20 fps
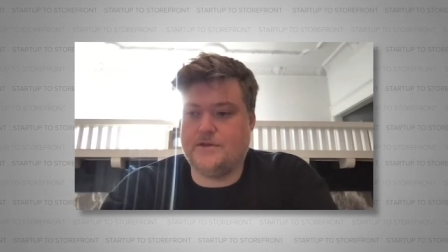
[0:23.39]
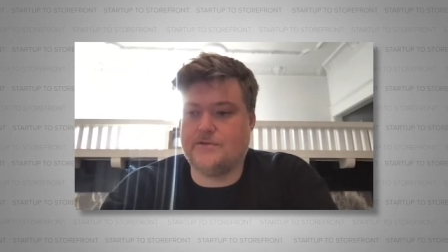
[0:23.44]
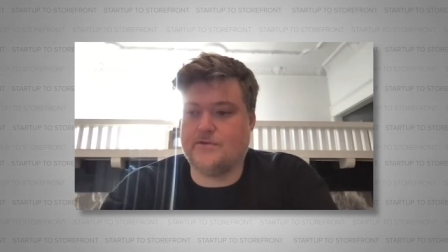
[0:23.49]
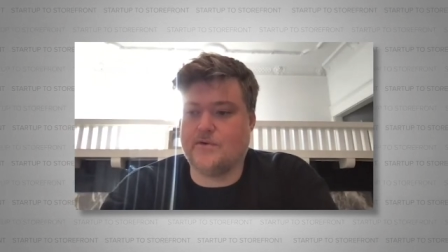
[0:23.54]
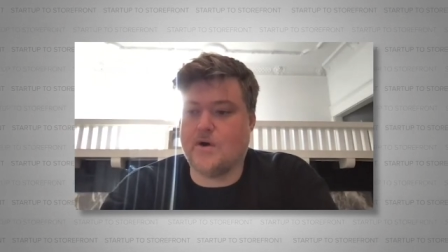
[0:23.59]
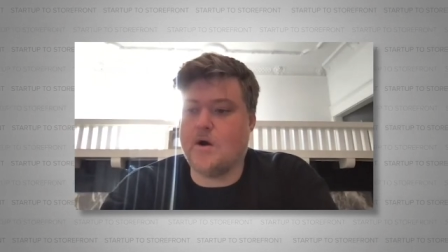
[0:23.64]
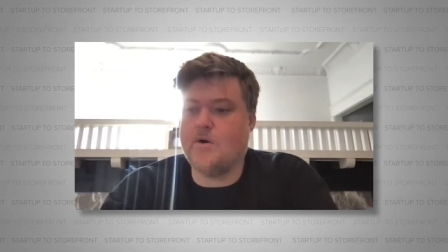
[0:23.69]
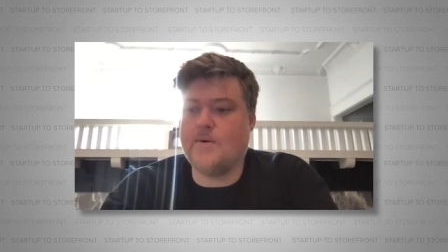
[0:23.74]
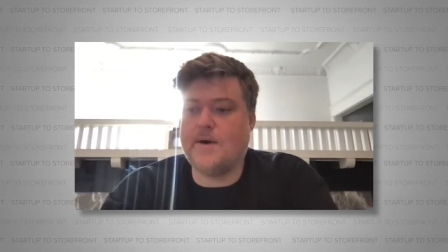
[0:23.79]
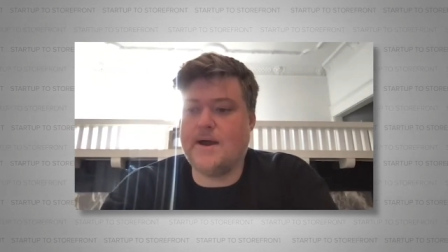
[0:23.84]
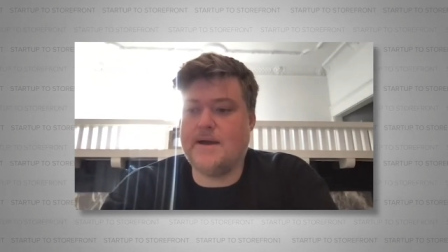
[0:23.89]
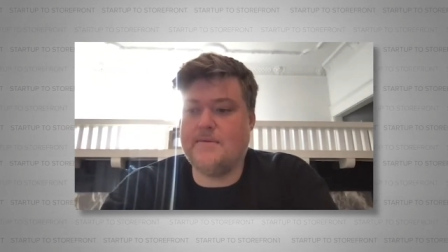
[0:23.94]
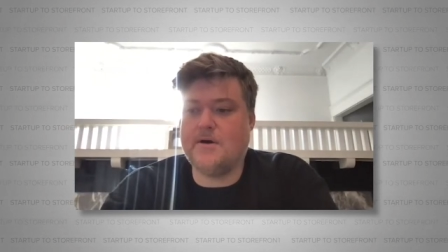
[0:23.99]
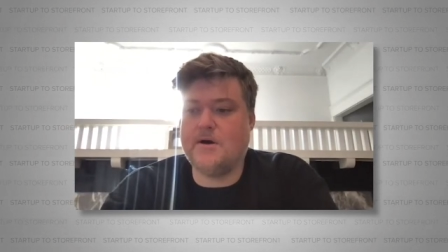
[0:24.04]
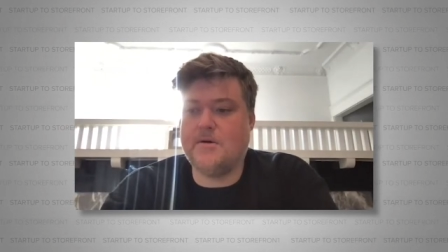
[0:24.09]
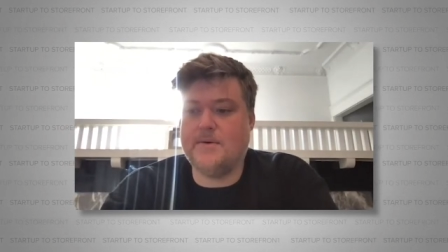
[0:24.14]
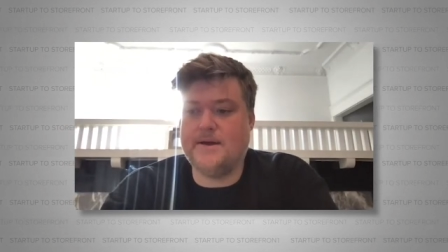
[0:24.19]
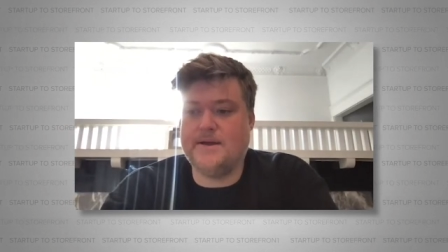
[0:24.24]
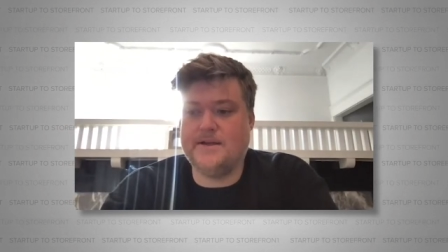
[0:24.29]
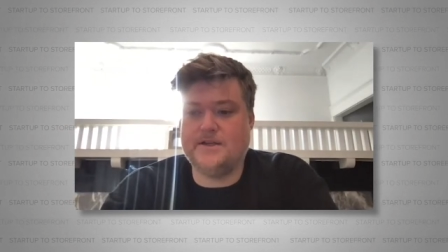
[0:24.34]
throwaway
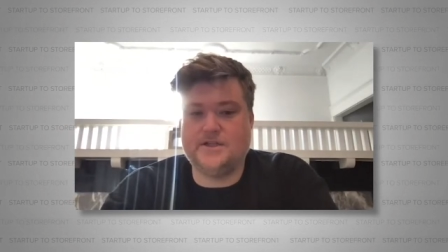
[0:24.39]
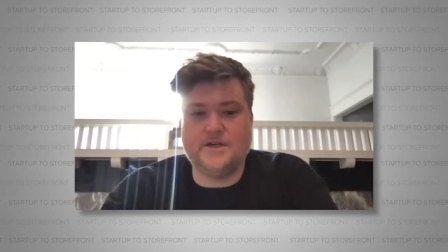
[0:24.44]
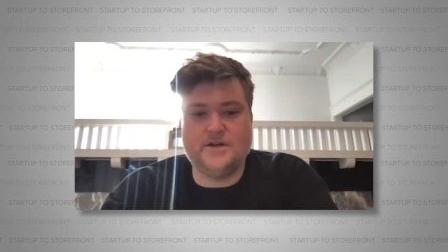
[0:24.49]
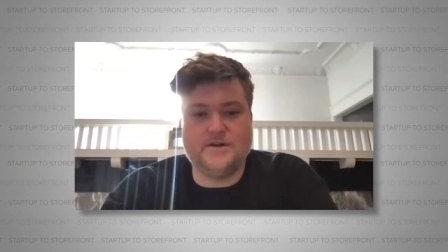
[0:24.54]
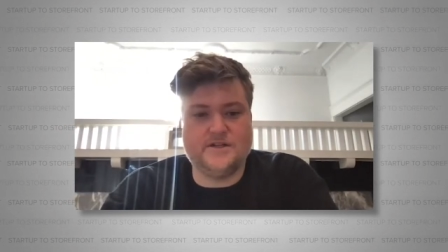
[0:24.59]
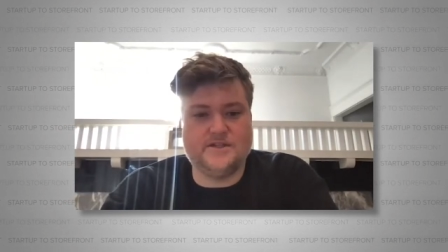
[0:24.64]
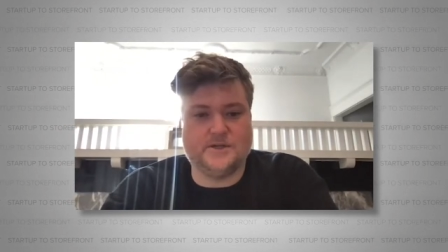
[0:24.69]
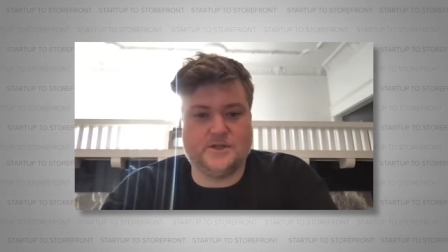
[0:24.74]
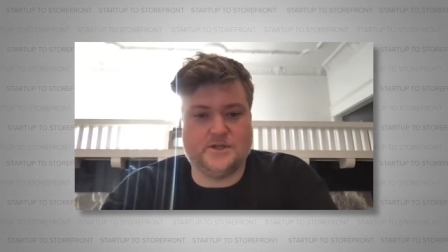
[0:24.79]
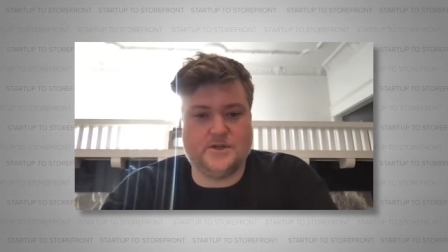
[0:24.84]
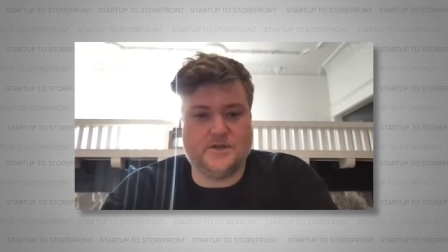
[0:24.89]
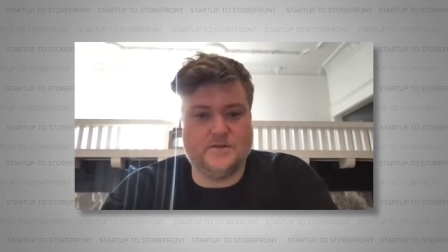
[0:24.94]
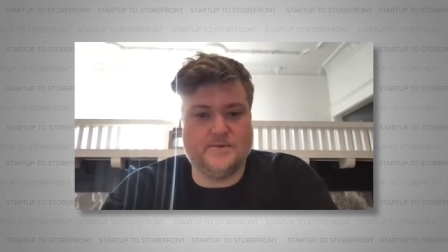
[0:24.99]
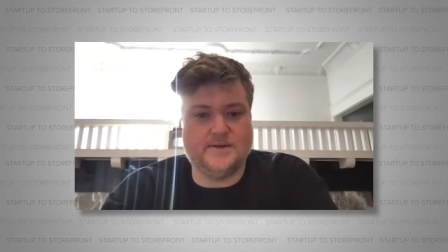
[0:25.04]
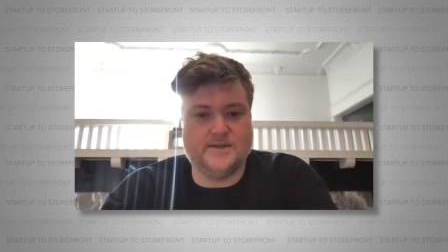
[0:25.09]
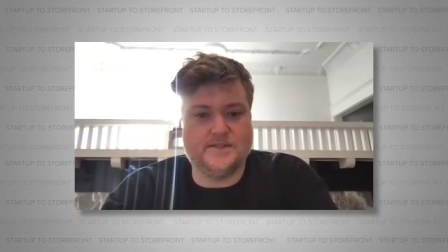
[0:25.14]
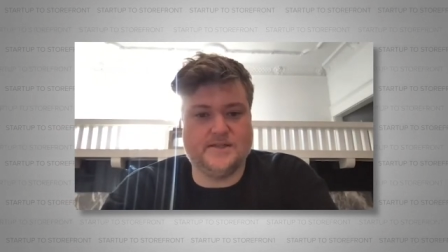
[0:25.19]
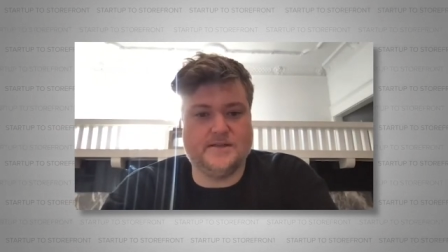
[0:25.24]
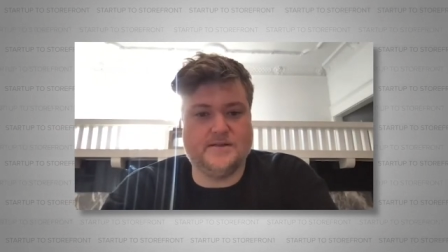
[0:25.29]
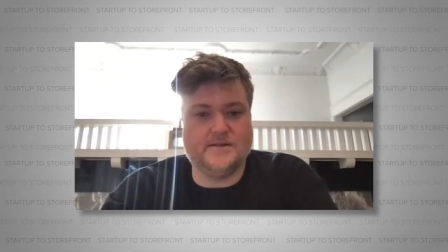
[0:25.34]
moments, you know, especially the
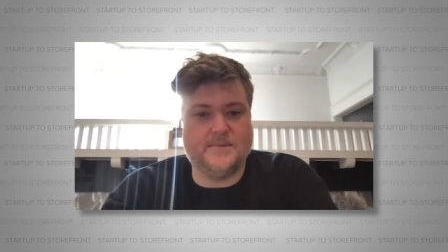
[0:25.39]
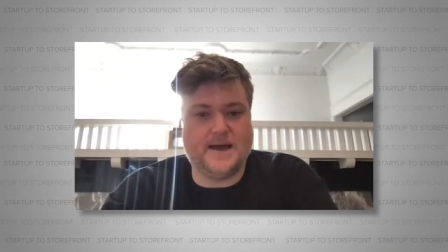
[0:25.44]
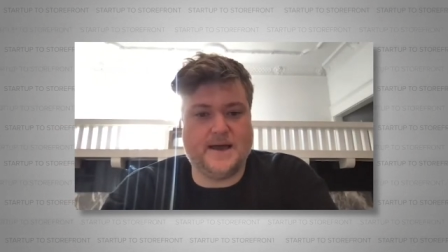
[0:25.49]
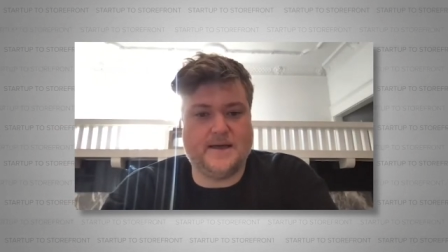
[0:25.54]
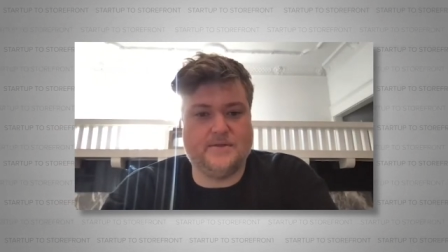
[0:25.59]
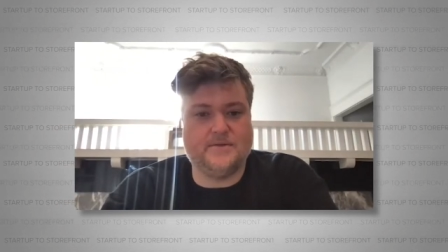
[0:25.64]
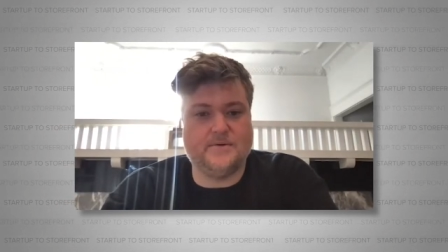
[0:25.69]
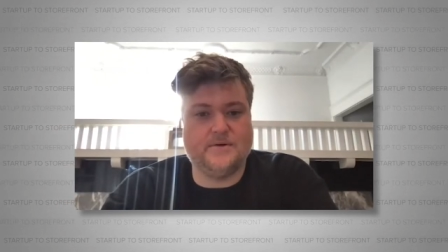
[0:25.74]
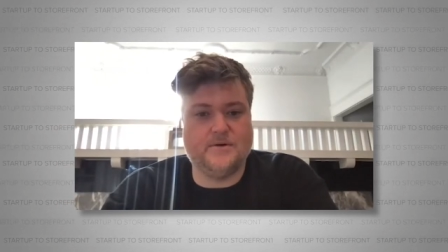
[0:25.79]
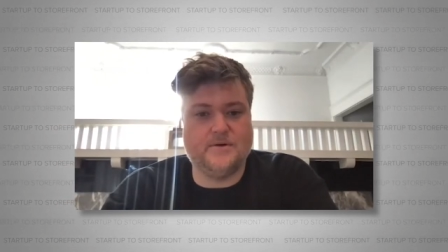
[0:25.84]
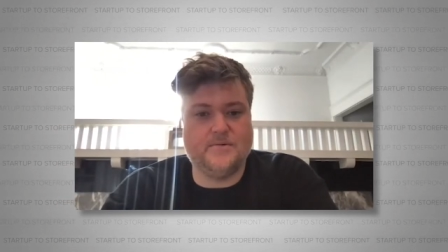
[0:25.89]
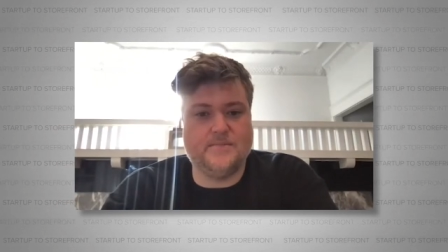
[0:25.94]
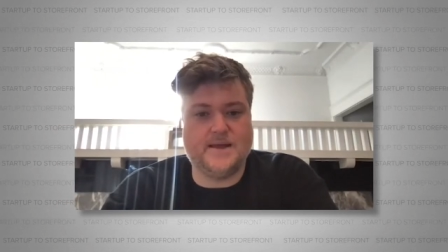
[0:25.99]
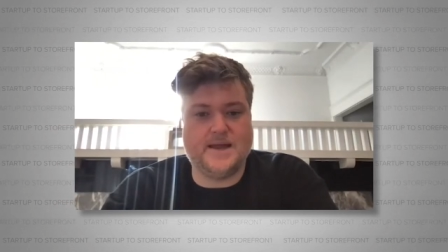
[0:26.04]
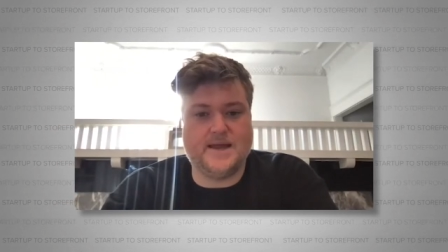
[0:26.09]
ones in the bathroom.